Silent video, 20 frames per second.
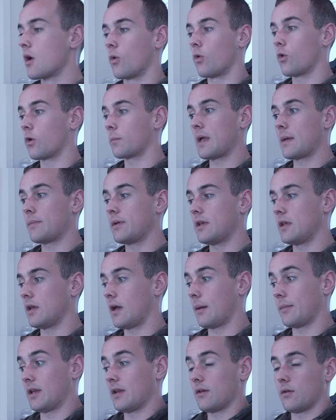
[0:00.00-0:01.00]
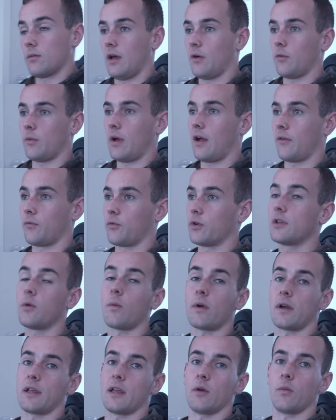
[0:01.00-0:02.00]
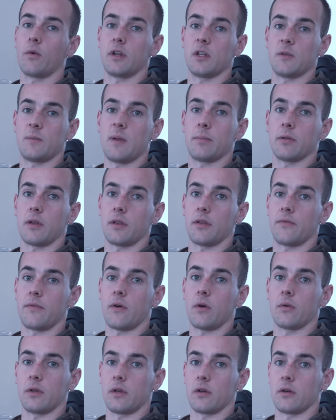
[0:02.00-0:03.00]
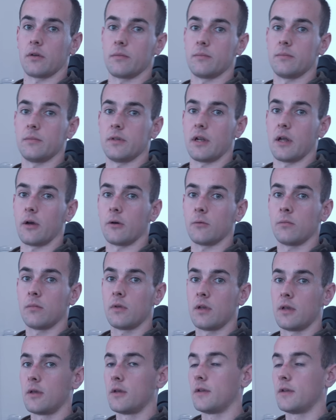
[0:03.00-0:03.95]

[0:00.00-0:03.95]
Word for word: Or maybe, I mean, I really want to get one of these people on the phone here, you know?